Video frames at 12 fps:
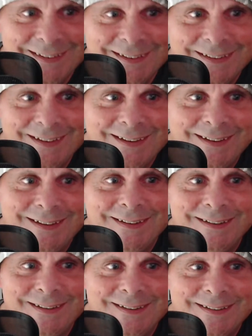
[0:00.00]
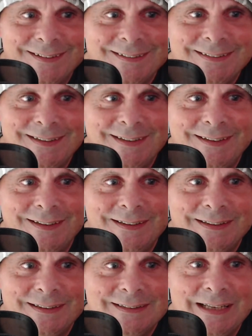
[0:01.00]
Oh
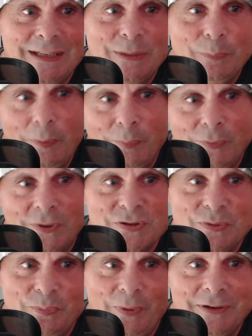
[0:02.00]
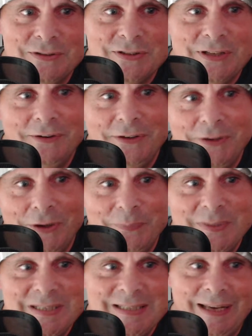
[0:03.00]
dear. Take the Bob Ross approach. There are no
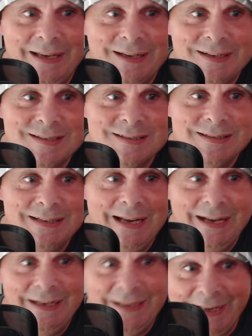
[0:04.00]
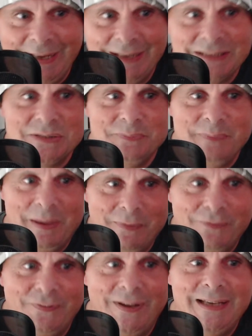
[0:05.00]
mistakes. Andy H, member
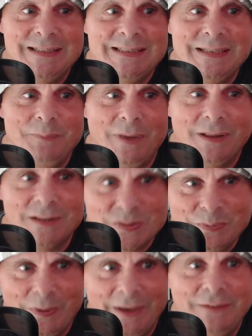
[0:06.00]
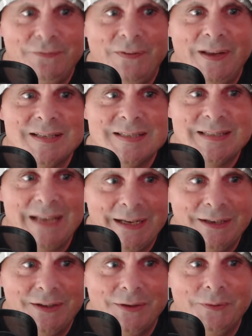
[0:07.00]
for 18 months. Smiley face.
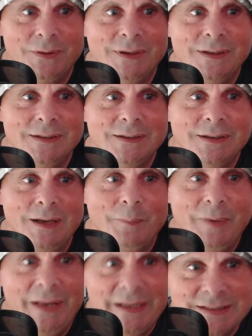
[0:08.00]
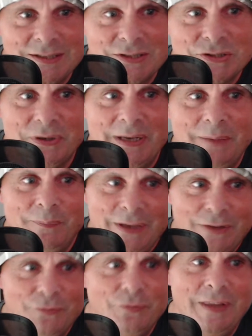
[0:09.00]
Thank you. I'm late to the stream.
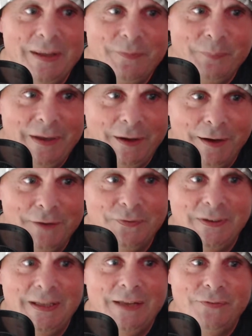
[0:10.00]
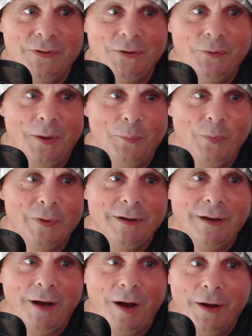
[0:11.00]
Please forgive me. I forgive you. I want an
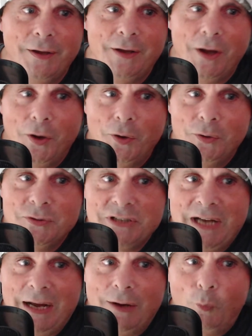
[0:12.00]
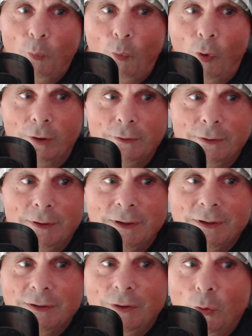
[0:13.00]
IO Chat 1
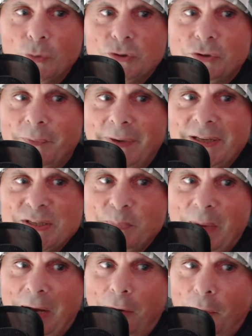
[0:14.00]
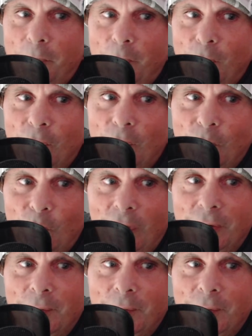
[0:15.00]
Ultramarines Battle Report. What?